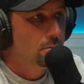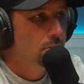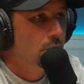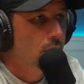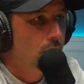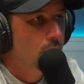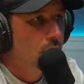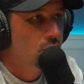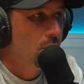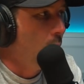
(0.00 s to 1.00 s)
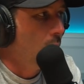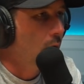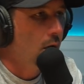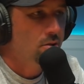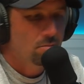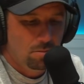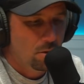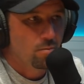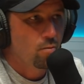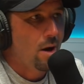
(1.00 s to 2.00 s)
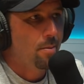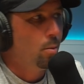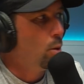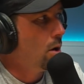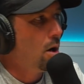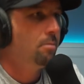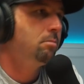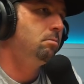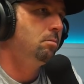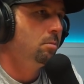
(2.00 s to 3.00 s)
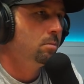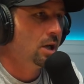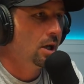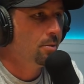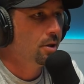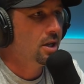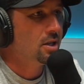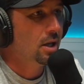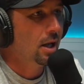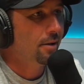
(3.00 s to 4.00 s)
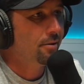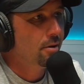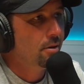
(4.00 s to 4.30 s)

I yeah, could. Summer holidays, you could wrap them all up, Take them to Disneyland.